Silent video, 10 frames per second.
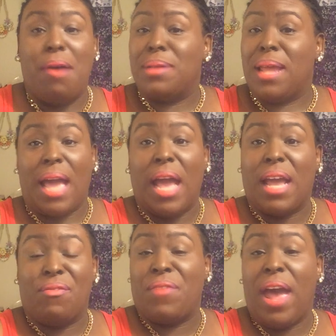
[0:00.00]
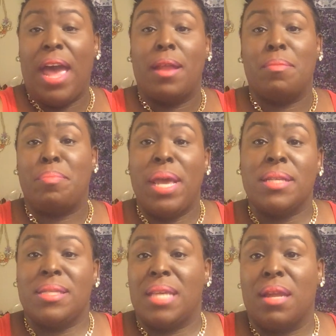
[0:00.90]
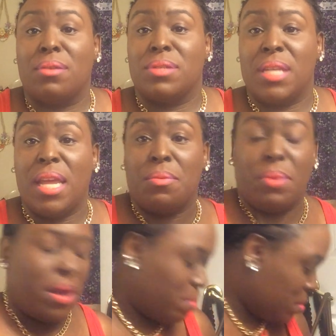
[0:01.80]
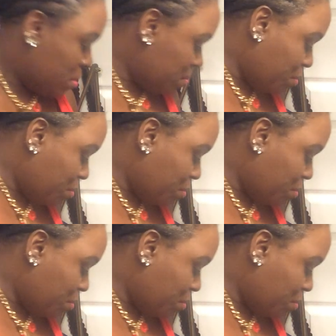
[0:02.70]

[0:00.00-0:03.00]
I was like, I can find pink sandals anywhere, but